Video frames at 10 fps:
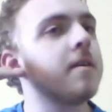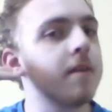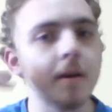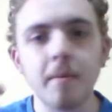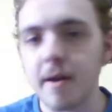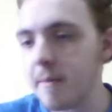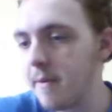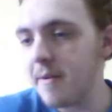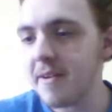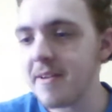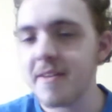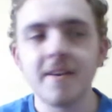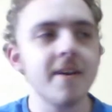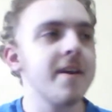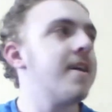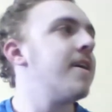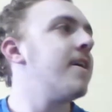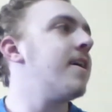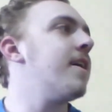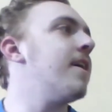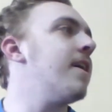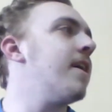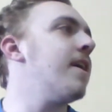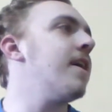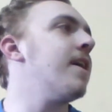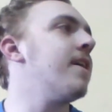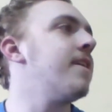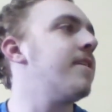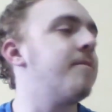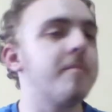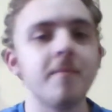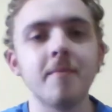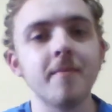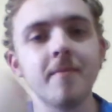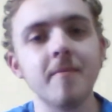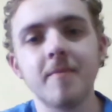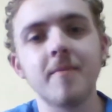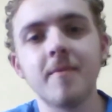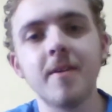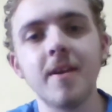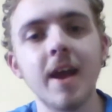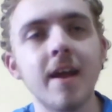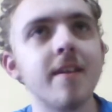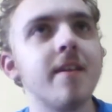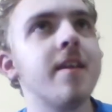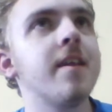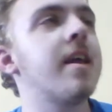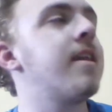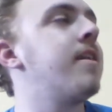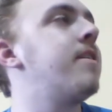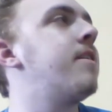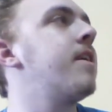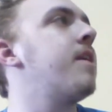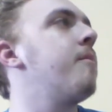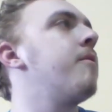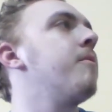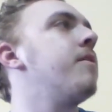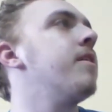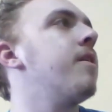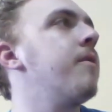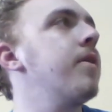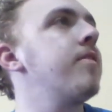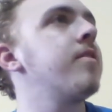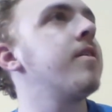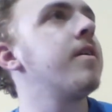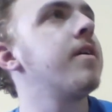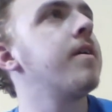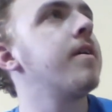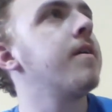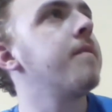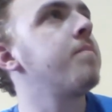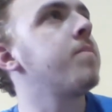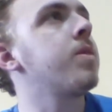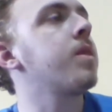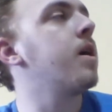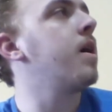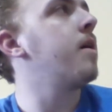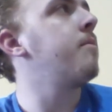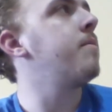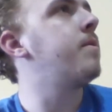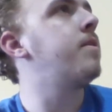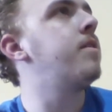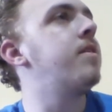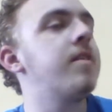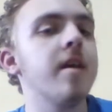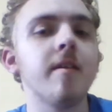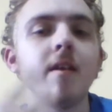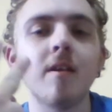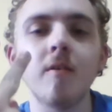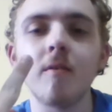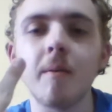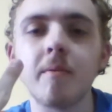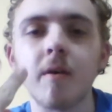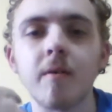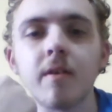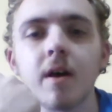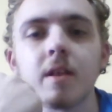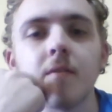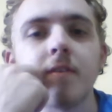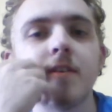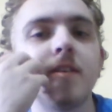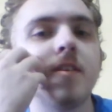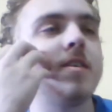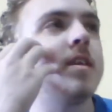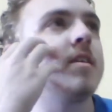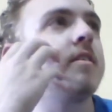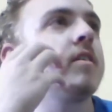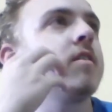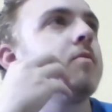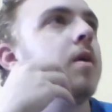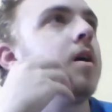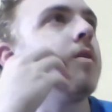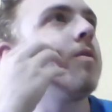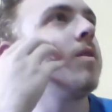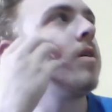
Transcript: Okay, bye. Uh, and yeah, the, the, the episode was hilarious. Um, the, the two episodes I love in season six as well,